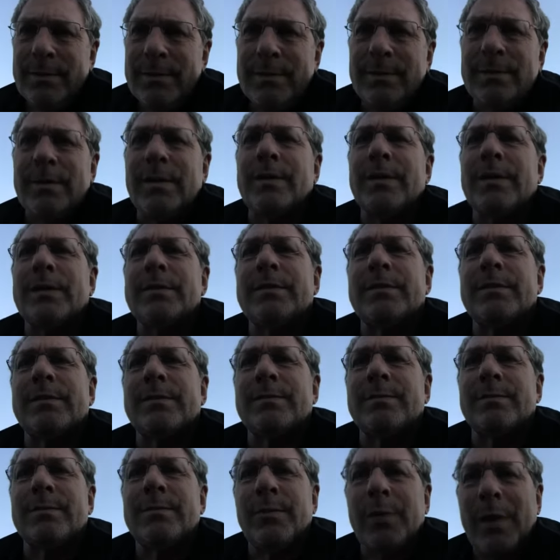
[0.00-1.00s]
Sunday's
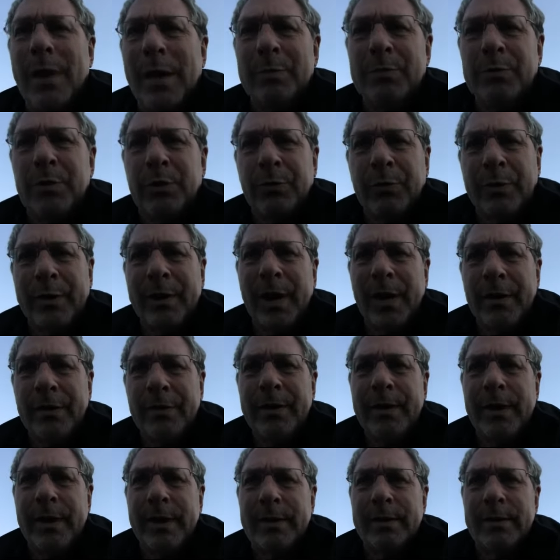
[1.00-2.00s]
New Hampshire
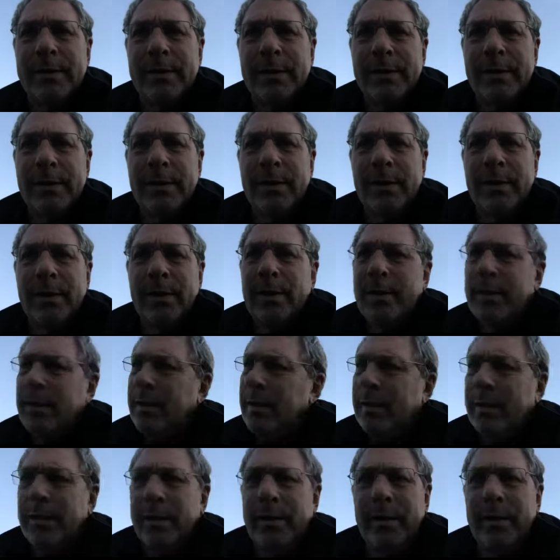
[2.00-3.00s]
300,
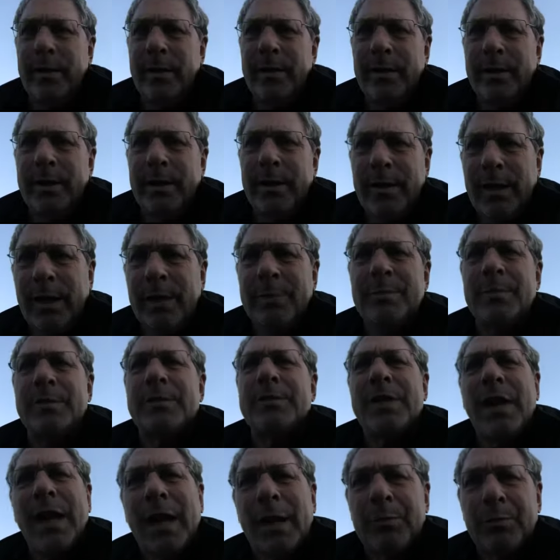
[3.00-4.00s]
and
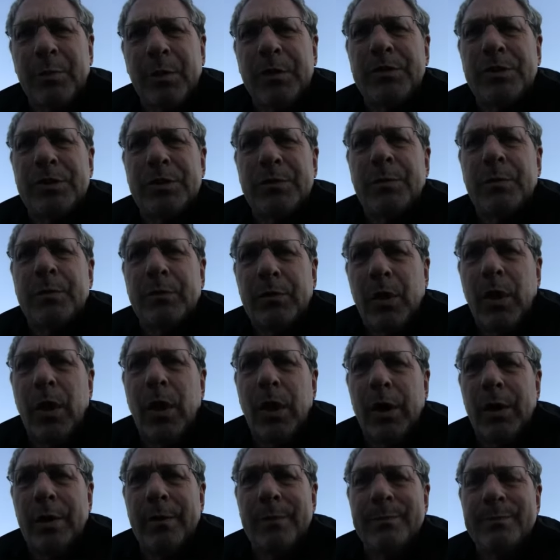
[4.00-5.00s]
Clint tire pressures were
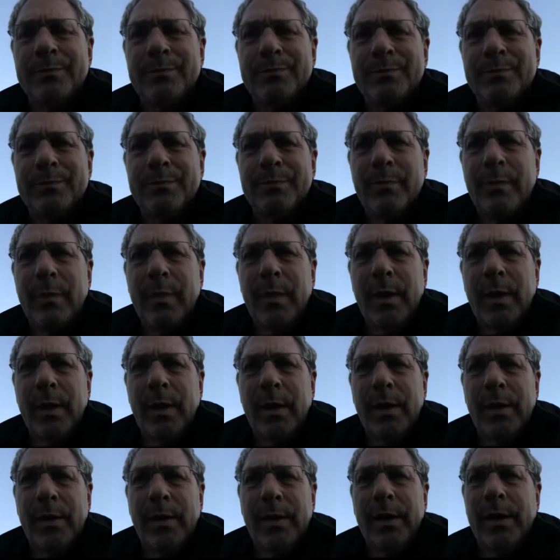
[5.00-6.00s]
wrong.
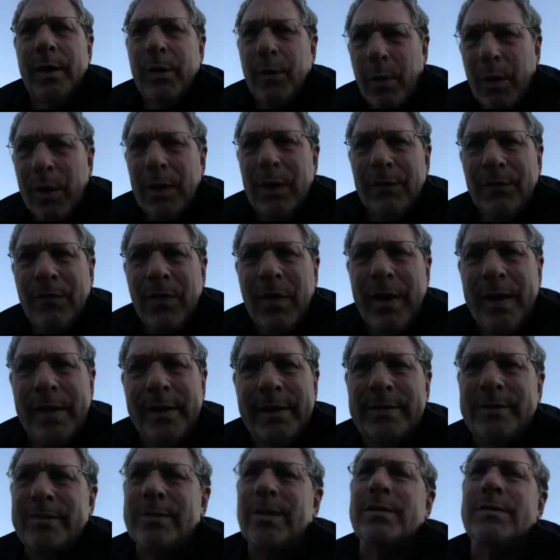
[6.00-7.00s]
In qualifying,
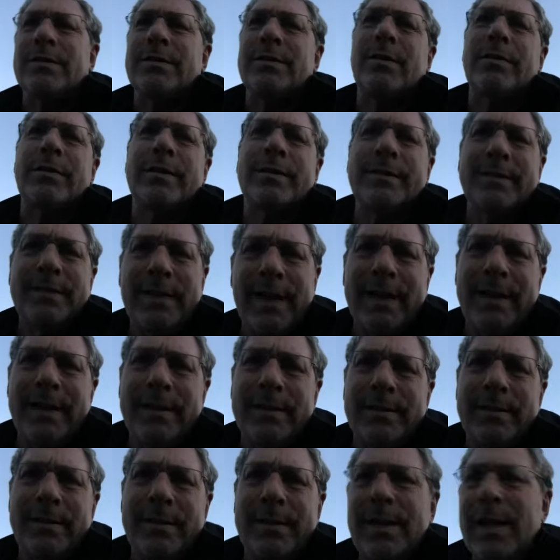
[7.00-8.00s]
he starts
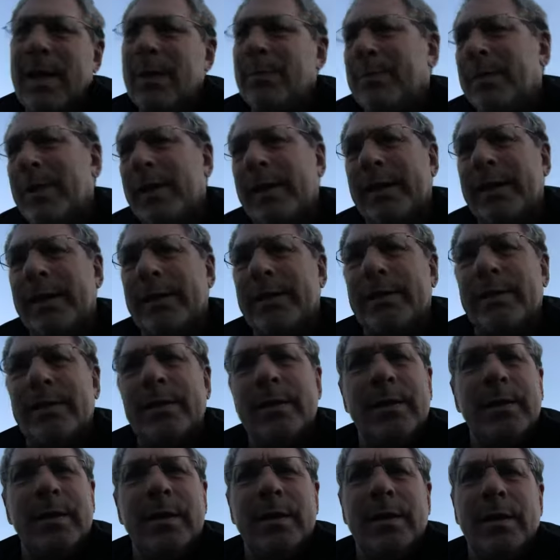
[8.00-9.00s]
32nd, and I'm thinking
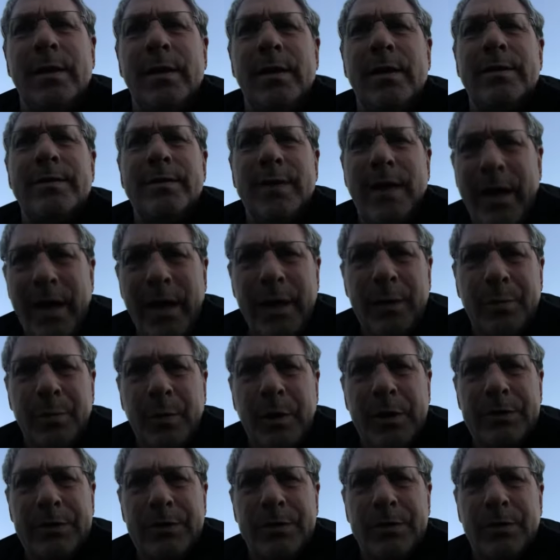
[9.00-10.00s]
tire
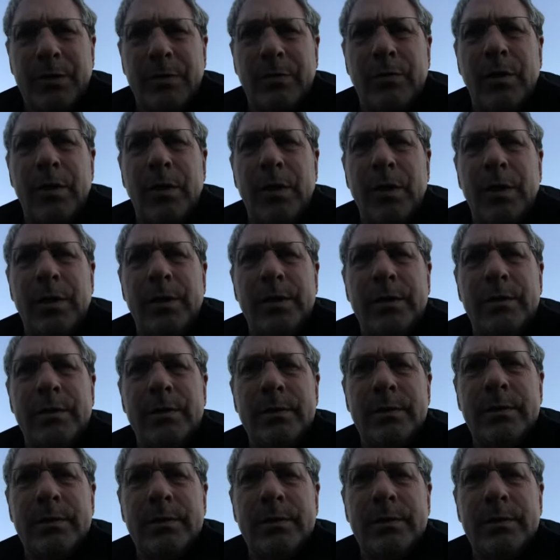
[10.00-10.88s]
pressures are wrong.